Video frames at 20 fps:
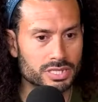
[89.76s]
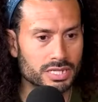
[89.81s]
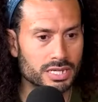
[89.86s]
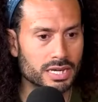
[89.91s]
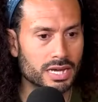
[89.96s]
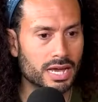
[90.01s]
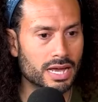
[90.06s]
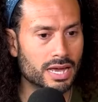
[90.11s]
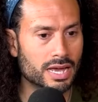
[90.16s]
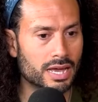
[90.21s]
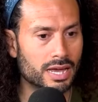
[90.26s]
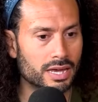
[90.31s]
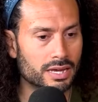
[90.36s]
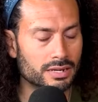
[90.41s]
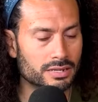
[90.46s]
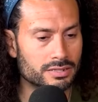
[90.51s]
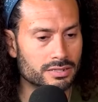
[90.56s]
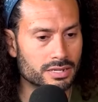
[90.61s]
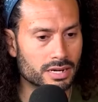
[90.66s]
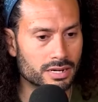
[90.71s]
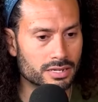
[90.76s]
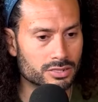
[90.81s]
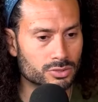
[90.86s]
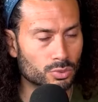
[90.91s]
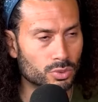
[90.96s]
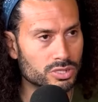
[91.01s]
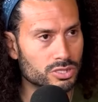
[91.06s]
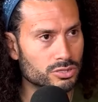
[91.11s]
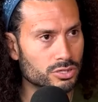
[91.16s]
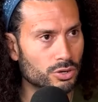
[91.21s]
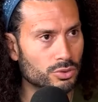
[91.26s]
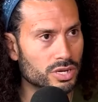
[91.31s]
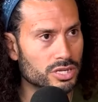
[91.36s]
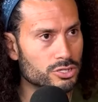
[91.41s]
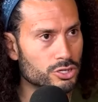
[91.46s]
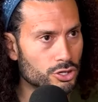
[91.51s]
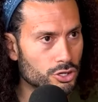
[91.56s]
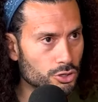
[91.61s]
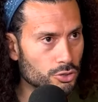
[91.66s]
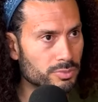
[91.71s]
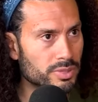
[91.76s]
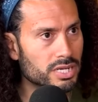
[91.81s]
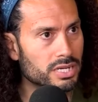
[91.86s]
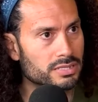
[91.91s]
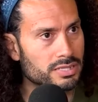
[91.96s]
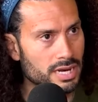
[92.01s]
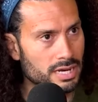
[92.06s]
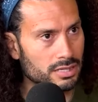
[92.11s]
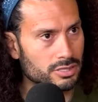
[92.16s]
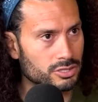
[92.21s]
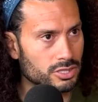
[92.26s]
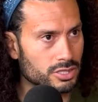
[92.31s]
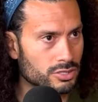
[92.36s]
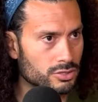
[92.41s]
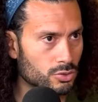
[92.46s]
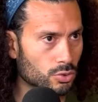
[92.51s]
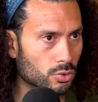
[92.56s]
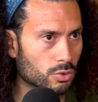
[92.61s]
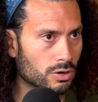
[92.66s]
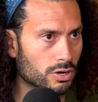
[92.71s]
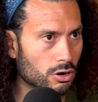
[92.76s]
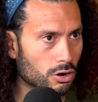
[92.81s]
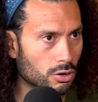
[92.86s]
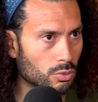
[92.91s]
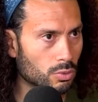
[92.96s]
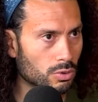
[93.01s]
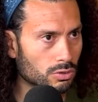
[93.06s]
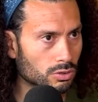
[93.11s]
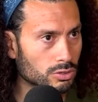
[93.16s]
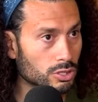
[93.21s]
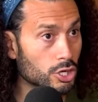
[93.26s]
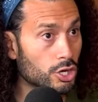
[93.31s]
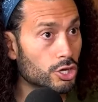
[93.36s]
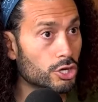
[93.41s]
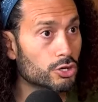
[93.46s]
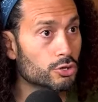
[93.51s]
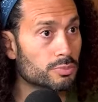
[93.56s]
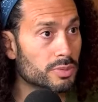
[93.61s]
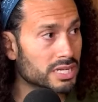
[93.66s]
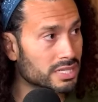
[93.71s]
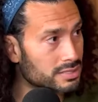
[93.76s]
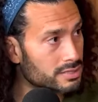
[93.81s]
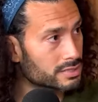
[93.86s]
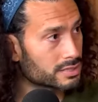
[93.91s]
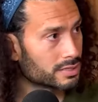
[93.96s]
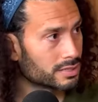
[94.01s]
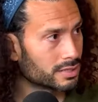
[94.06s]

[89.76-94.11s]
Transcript: C I A does what's known as human intelligence, or in our world, humint.